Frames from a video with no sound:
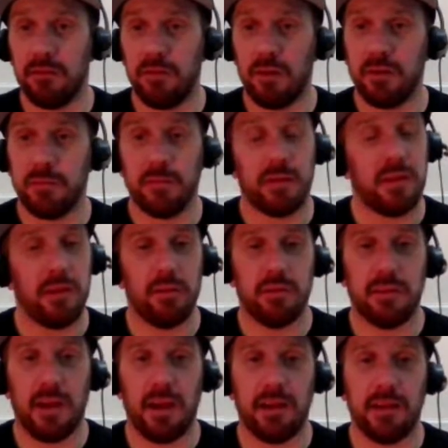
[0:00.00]
Rosemary
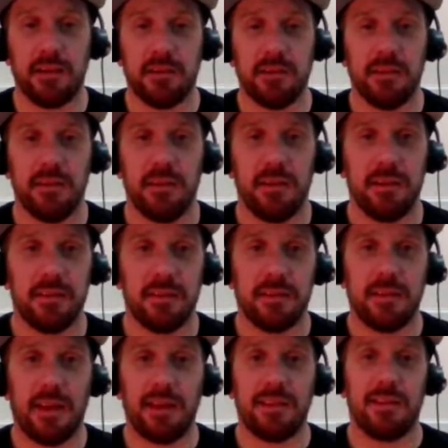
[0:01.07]
killed Janice. It's a
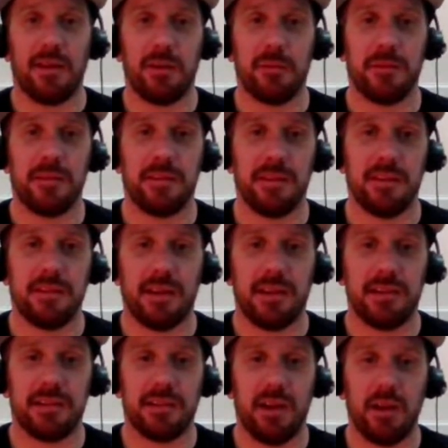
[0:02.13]
sad time to see
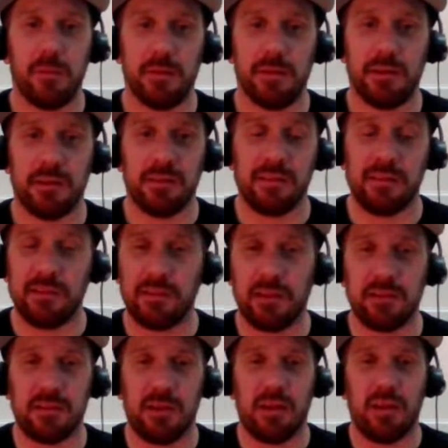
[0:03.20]
Janice go, but it
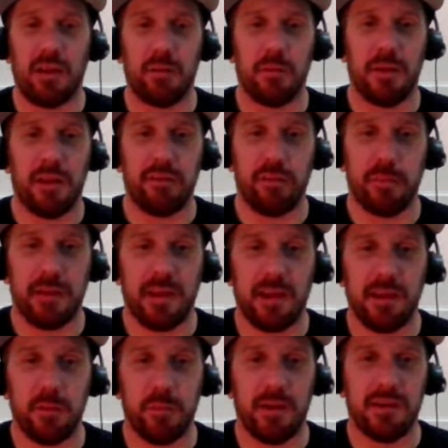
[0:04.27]
doesn't look like we'll ever be
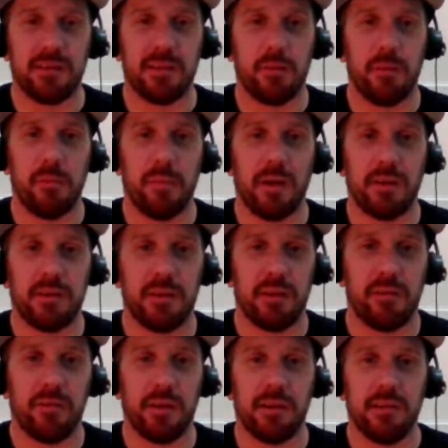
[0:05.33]
getting Abyss coming back to
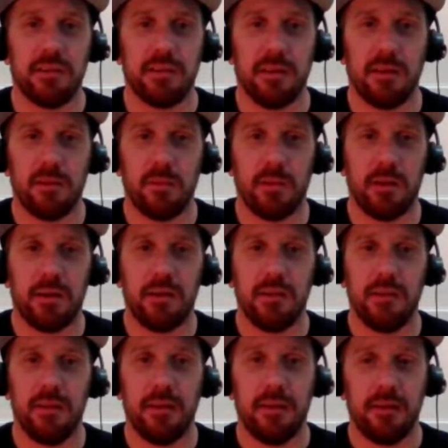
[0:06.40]
the ring. So,
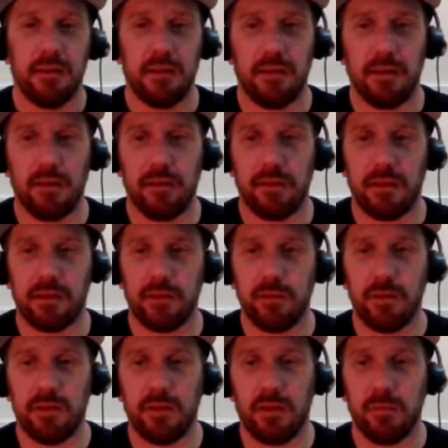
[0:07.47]
thanks for
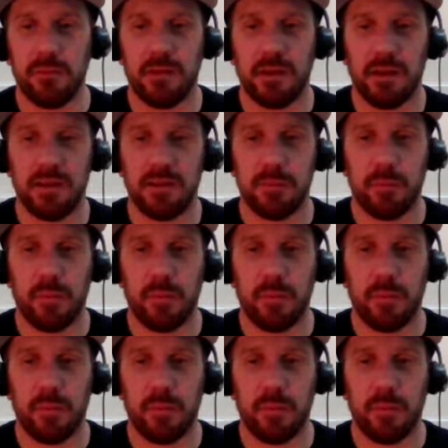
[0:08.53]
your time, Janice.